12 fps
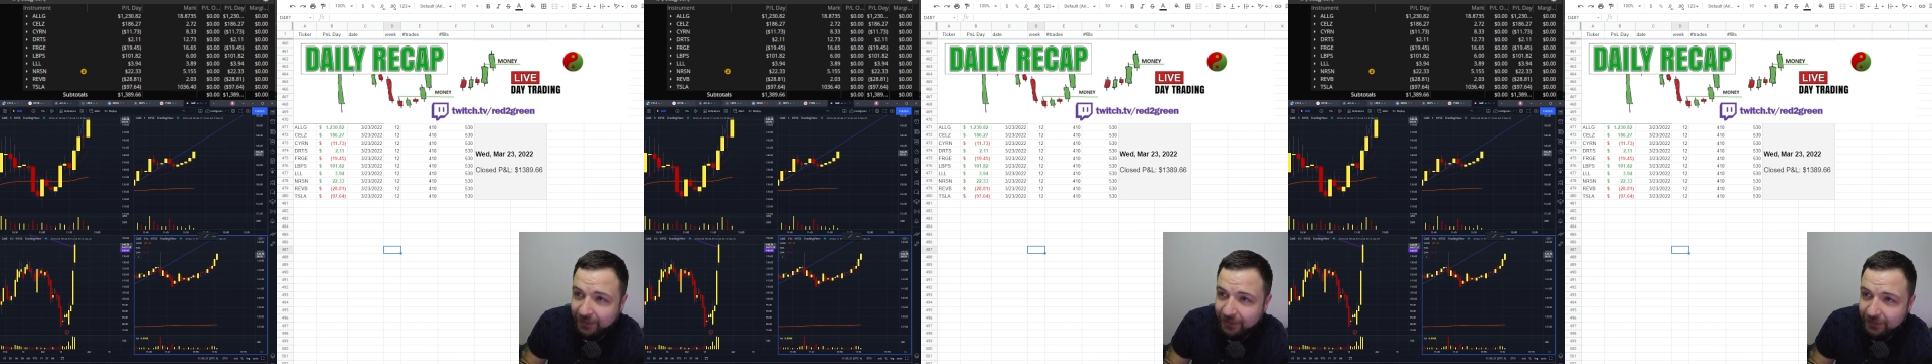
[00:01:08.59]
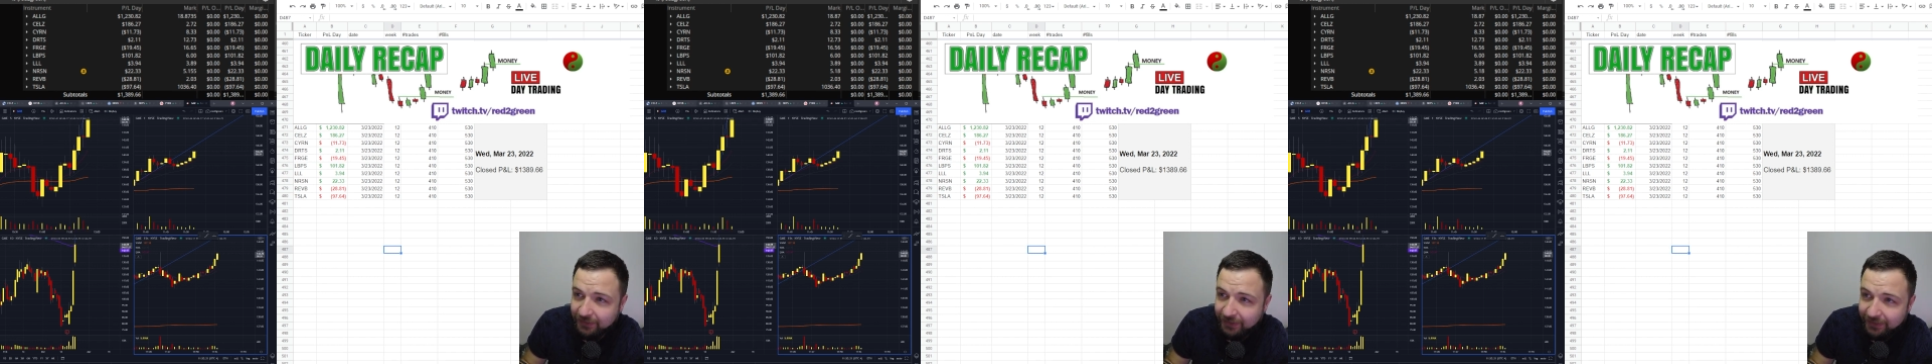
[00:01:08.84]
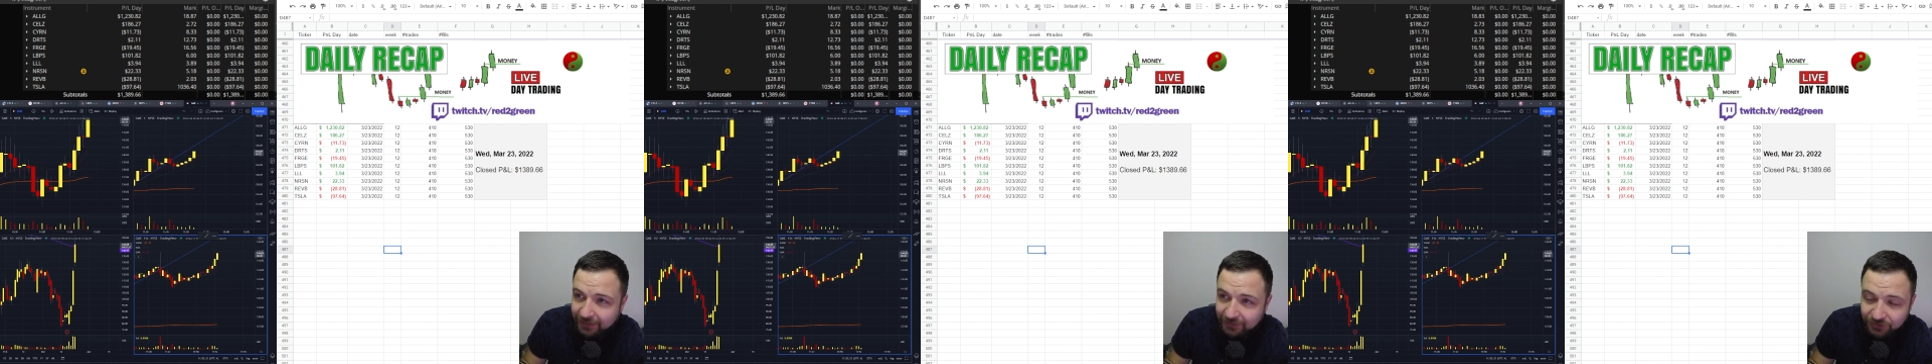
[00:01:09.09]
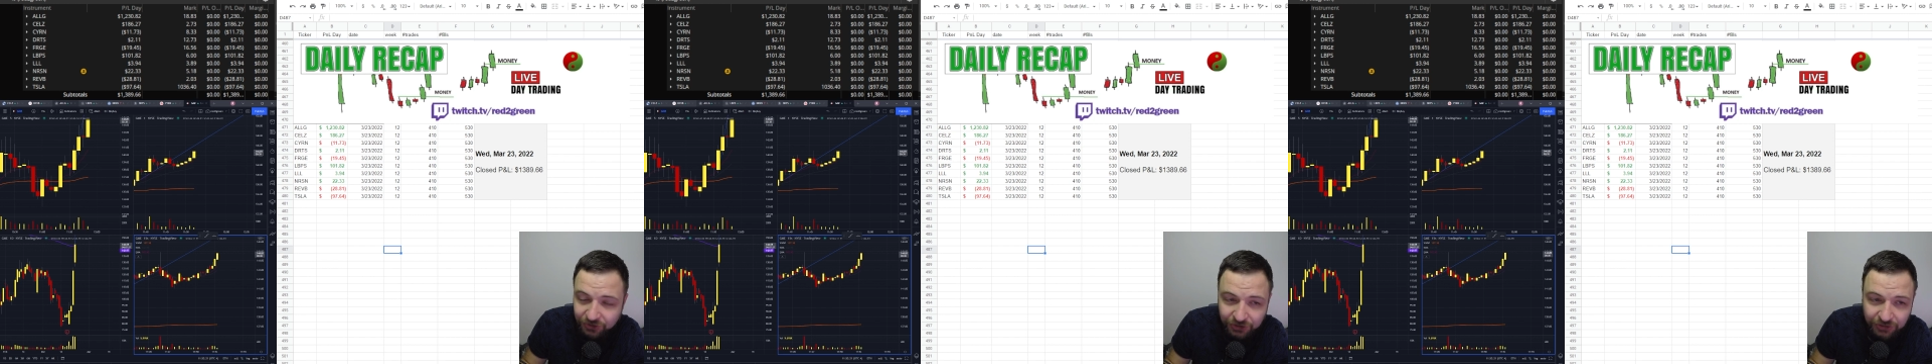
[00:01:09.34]

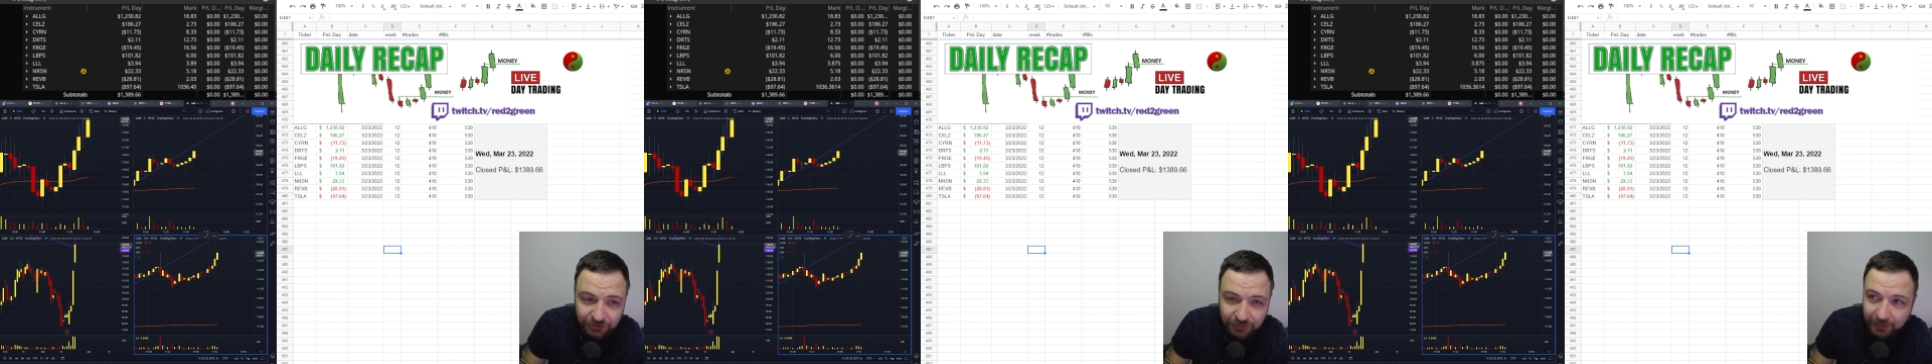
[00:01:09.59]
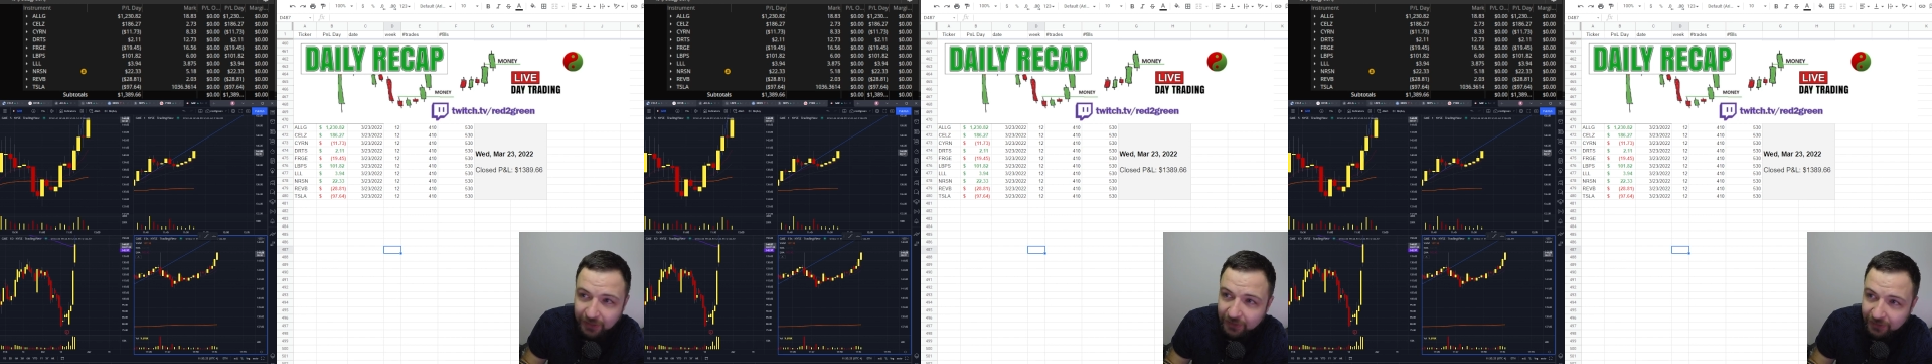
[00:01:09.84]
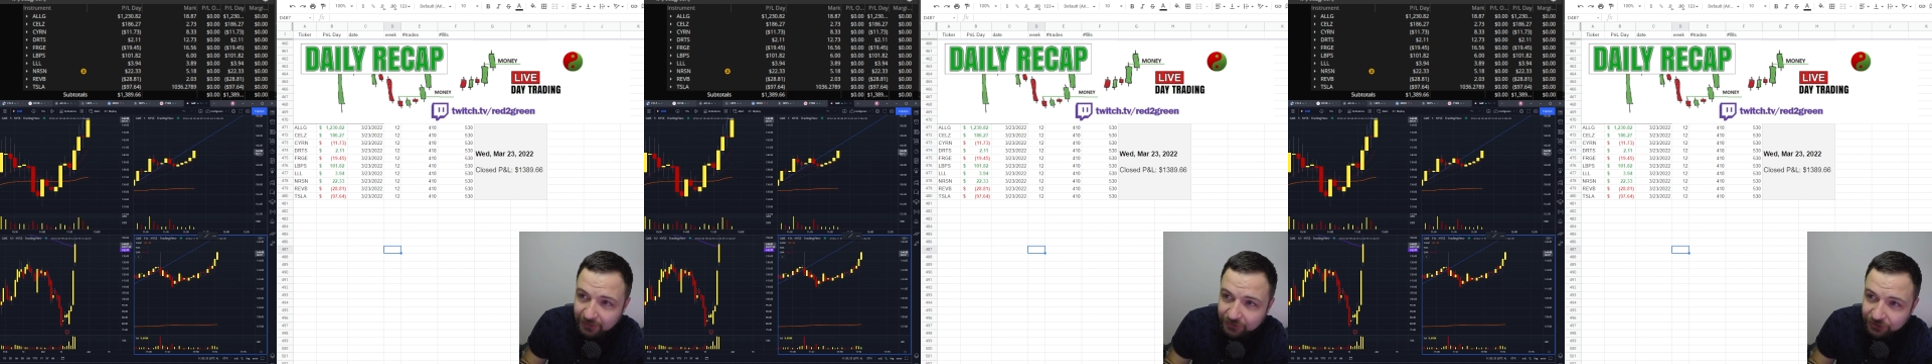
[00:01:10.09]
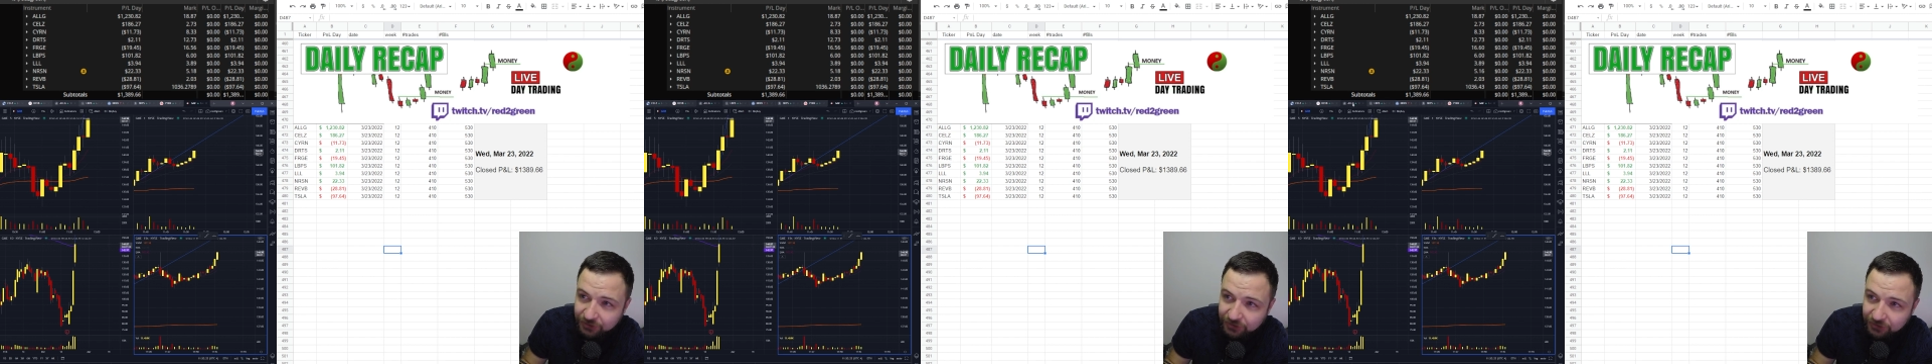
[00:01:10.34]

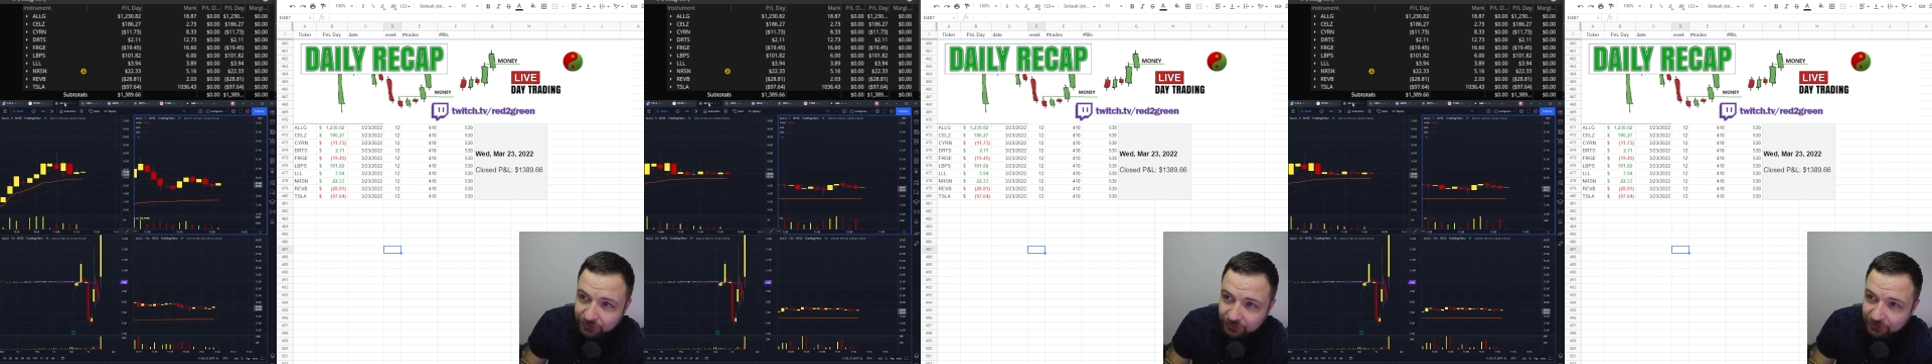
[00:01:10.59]
ALLG